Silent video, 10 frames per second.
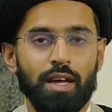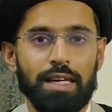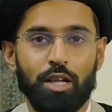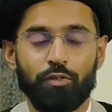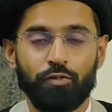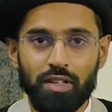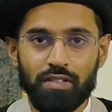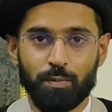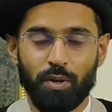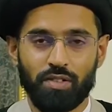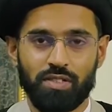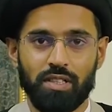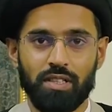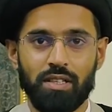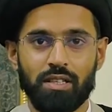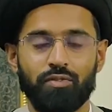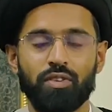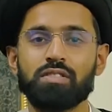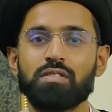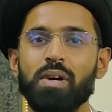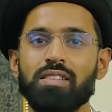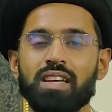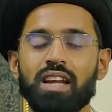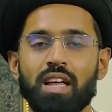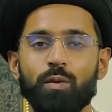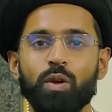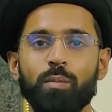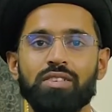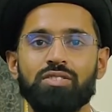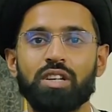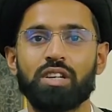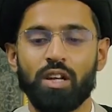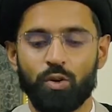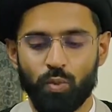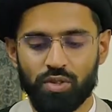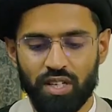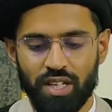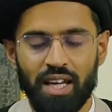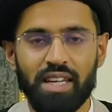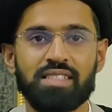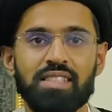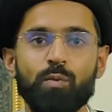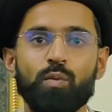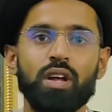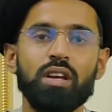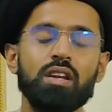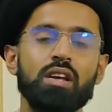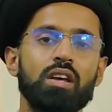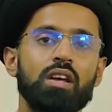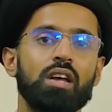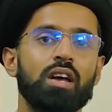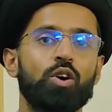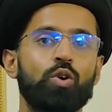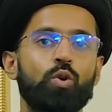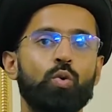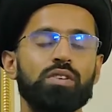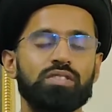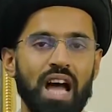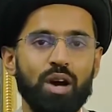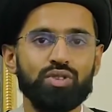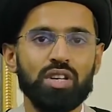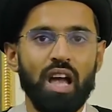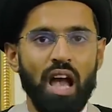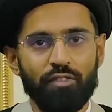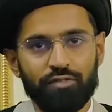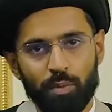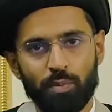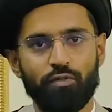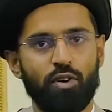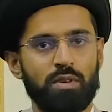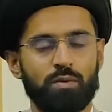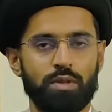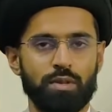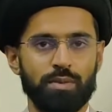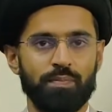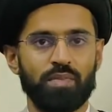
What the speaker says: Now the first person, the first mas'ala that we mentioned, it was regarding someone who was doubting after performing wudu.